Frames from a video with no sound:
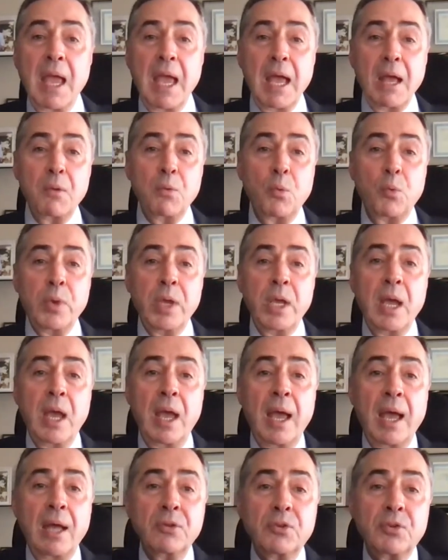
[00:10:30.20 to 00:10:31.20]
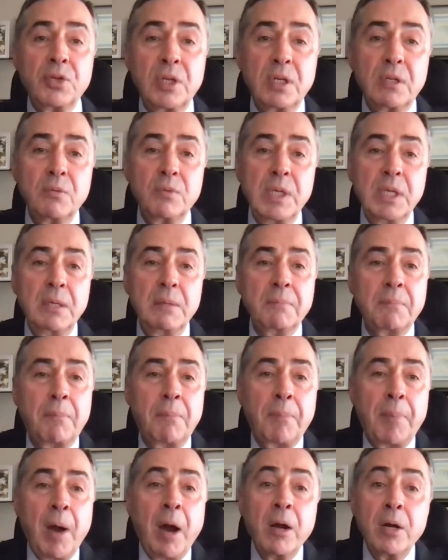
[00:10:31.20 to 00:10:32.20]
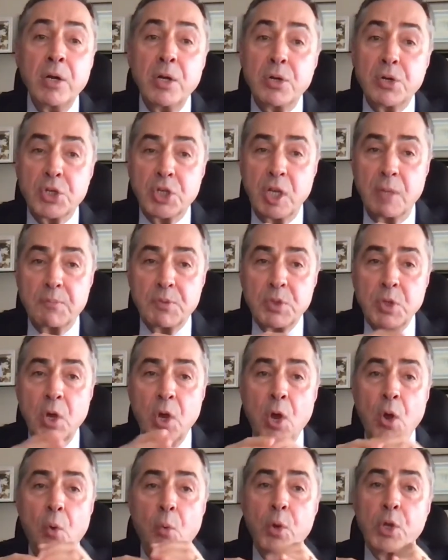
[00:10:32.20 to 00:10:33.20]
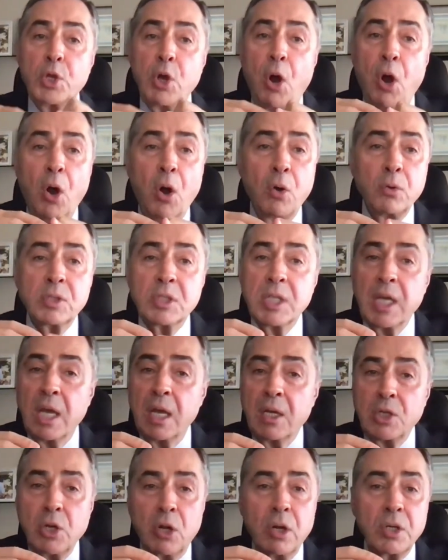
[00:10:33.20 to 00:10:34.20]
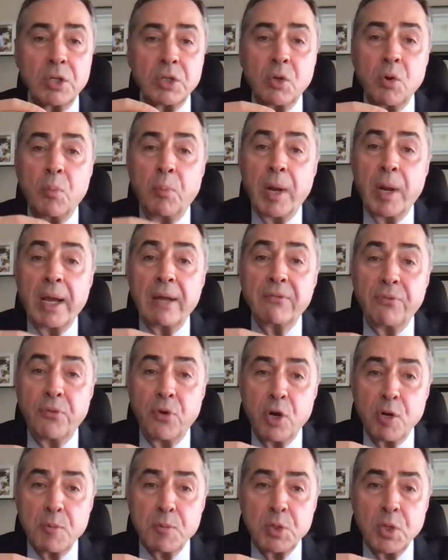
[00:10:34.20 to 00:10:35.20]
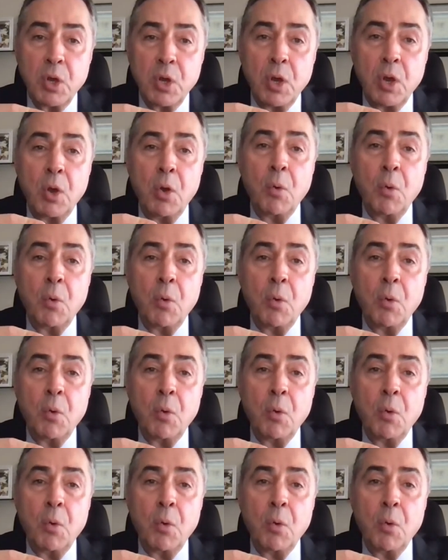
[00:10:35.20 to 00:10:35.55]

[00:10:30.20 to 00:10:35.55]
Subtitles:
And we entered partnerships with all technological platforms